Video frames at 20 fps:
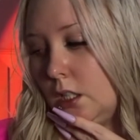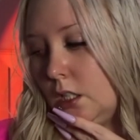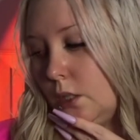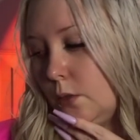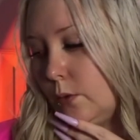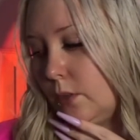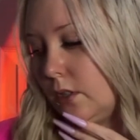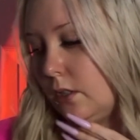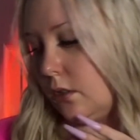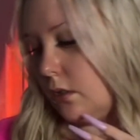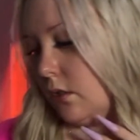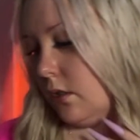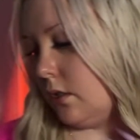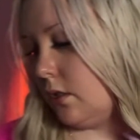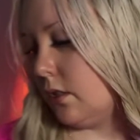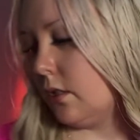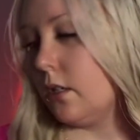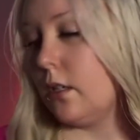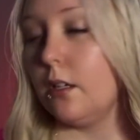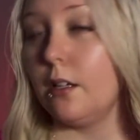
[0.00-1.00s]
Well,
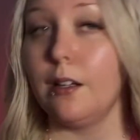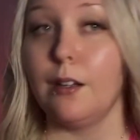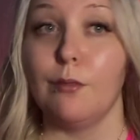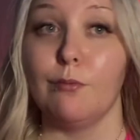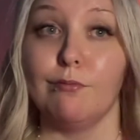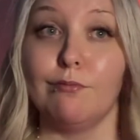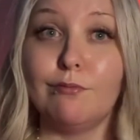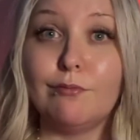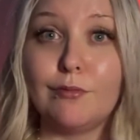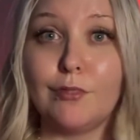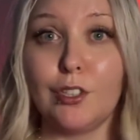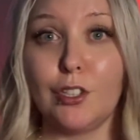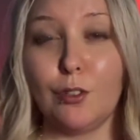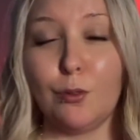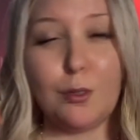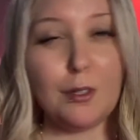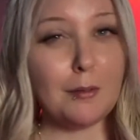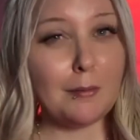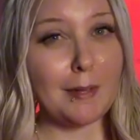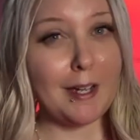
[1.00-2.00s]
you
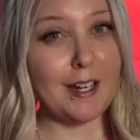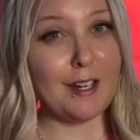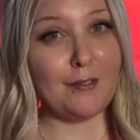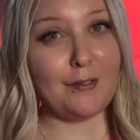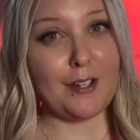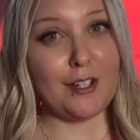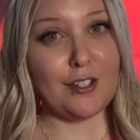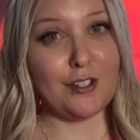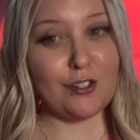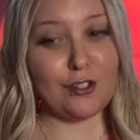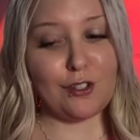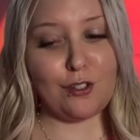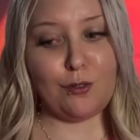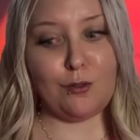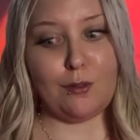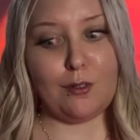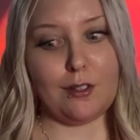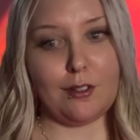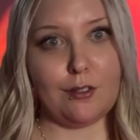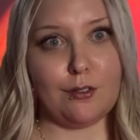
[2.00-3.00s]
wouldn't mind if I just do a
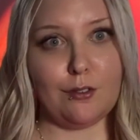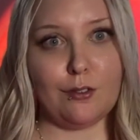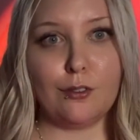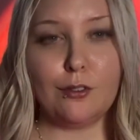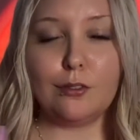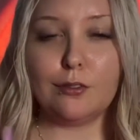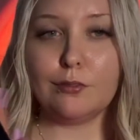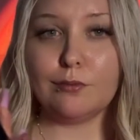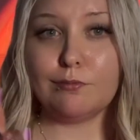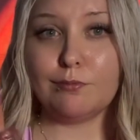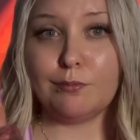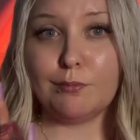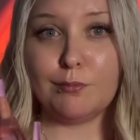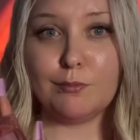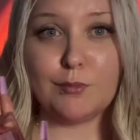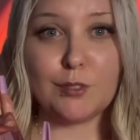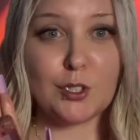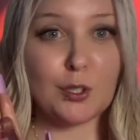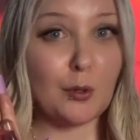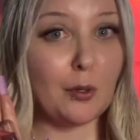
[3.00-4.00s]
little
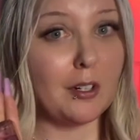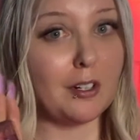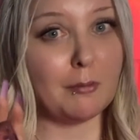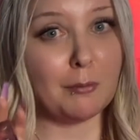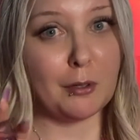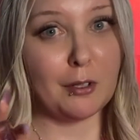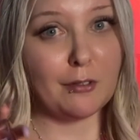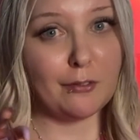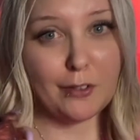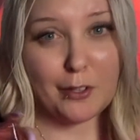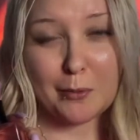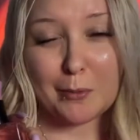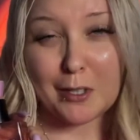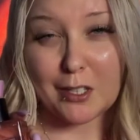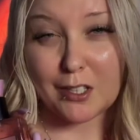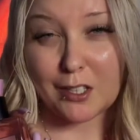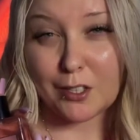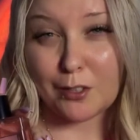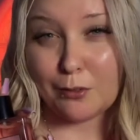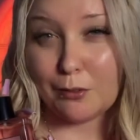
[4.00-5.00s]
squirt of perfume on
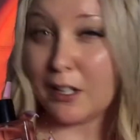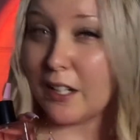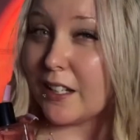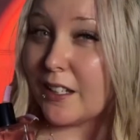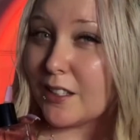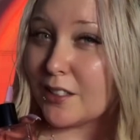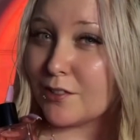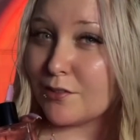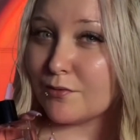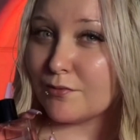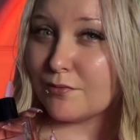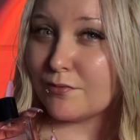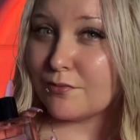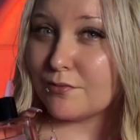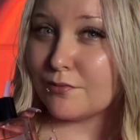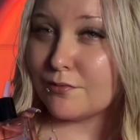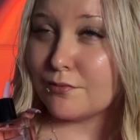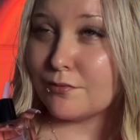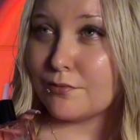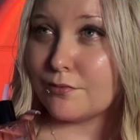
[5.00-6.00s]
you, right?
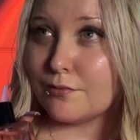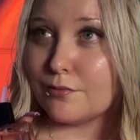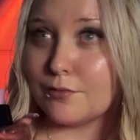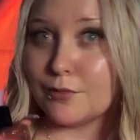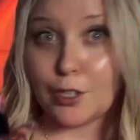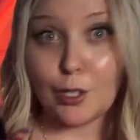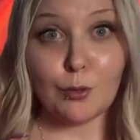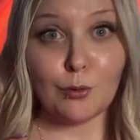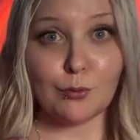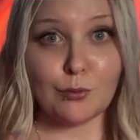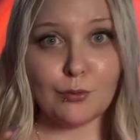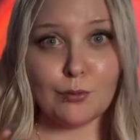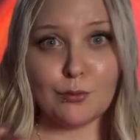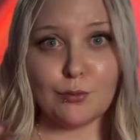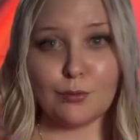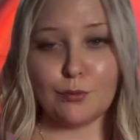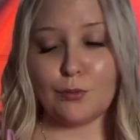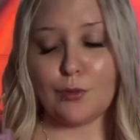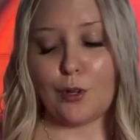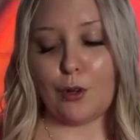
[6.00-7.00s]
No?
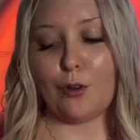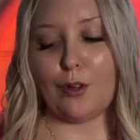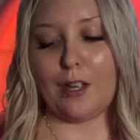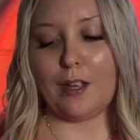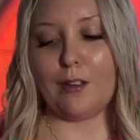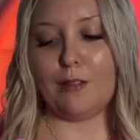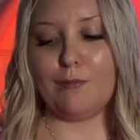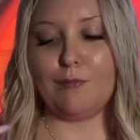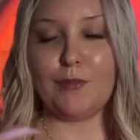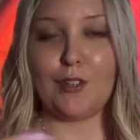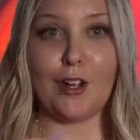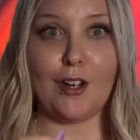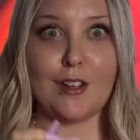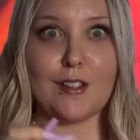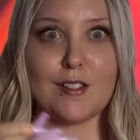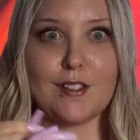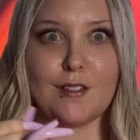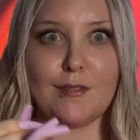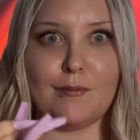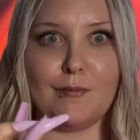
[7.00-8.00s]
Okay,
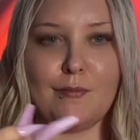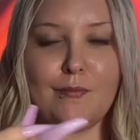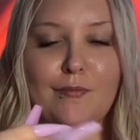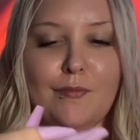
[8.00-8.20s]
awesome.